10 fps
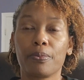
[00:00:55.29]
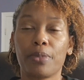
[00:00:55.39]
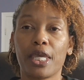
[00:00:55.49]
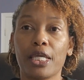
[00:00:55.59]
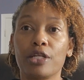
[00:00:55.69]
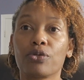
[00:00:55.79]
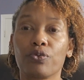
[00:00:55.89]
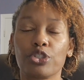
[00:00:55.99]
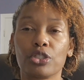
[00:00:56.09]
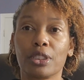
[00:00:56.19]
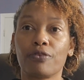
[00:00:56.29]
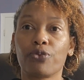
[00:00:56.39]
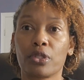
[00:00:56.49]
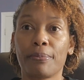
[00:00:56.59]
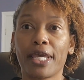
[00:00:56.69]
paid originally
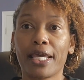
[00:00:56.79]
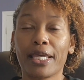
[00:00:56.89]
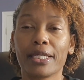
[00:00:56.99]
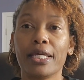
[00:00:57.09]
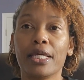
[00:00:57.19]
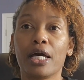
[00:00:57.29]
for the bag.